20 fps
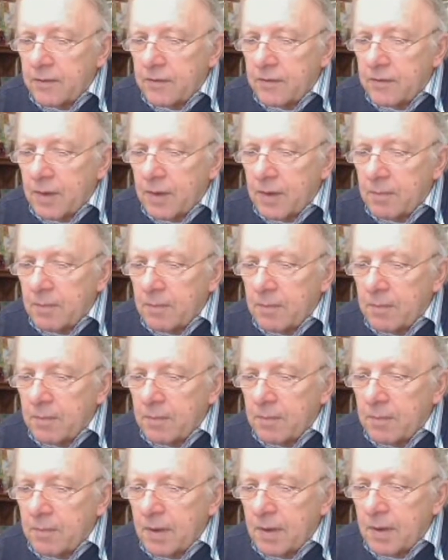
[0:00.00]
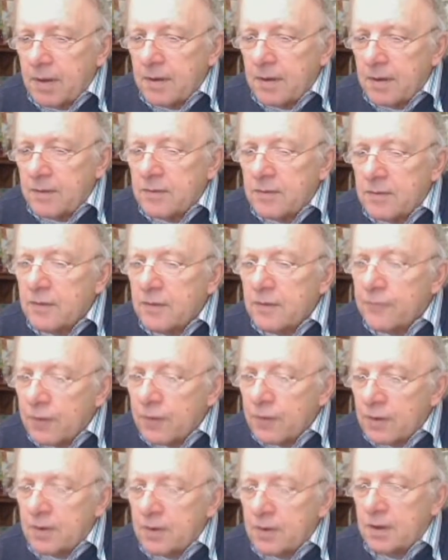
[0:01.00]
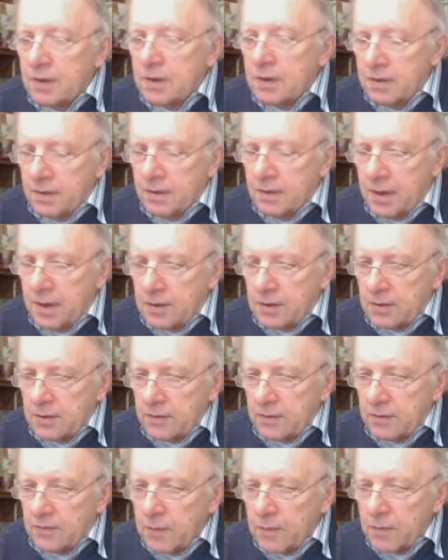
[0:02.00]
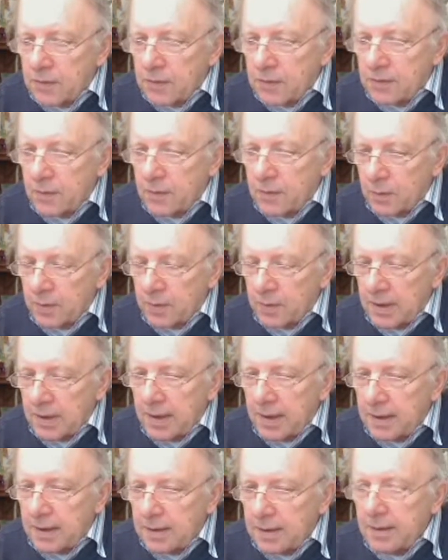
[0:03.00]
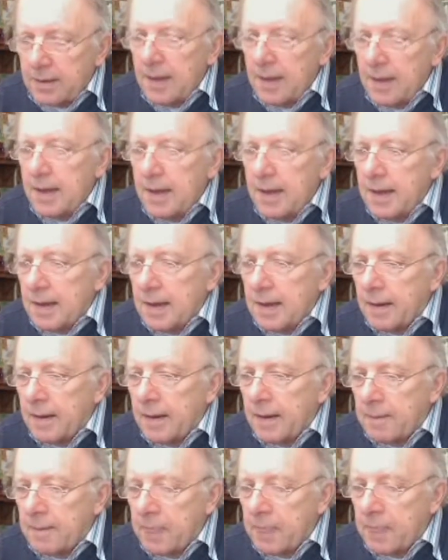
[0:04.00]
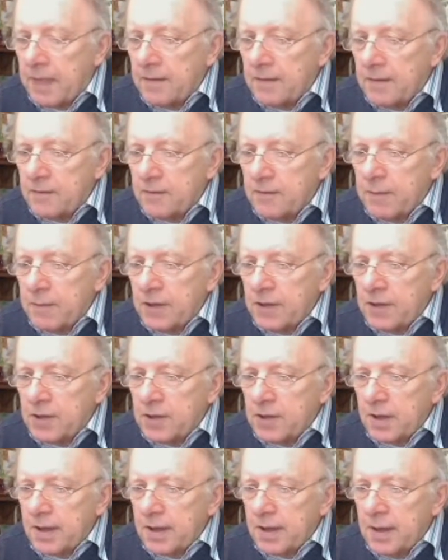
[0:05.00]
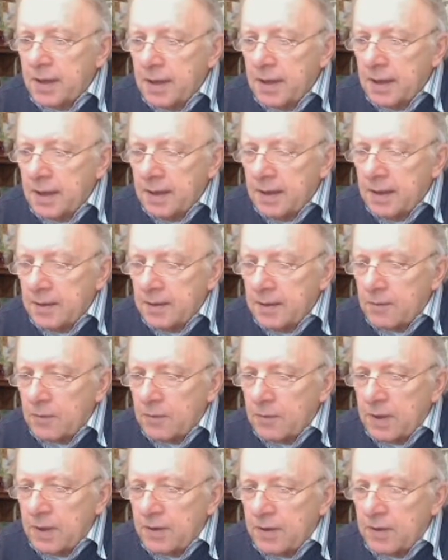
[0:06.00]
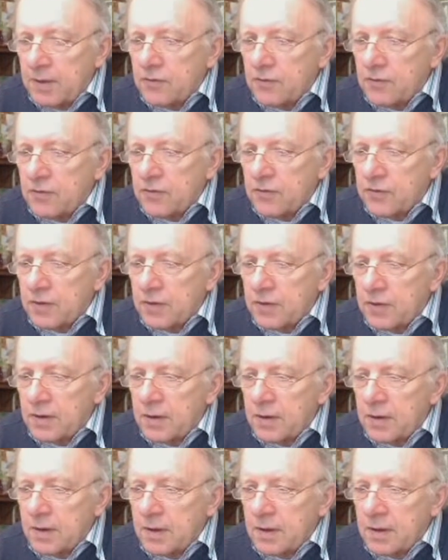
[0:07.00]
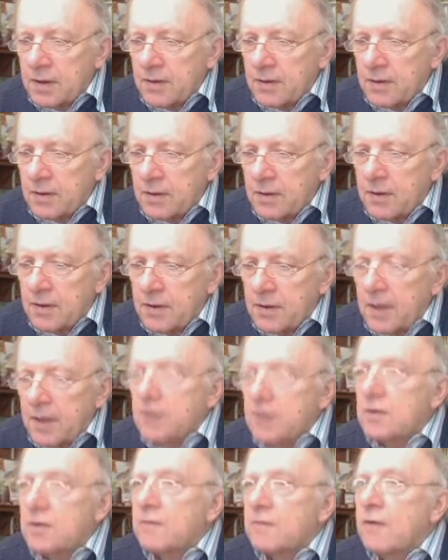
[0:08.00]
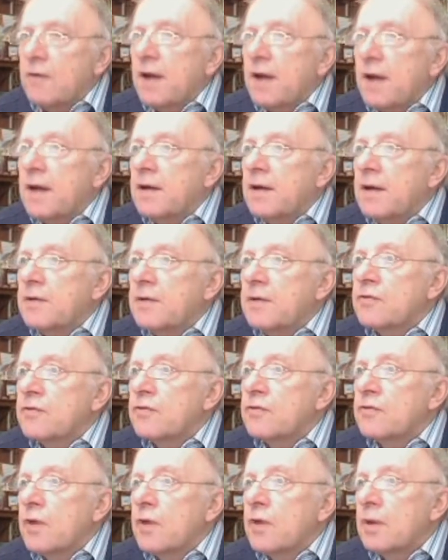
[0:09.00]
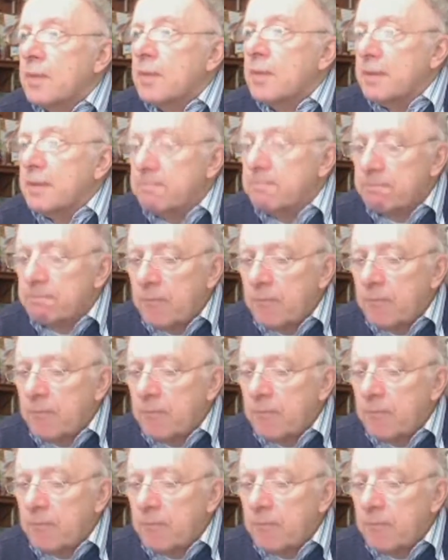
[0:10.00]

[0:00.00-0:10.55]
some different connections with Copenhagen. Especially, we are interested in the connection via astronomy.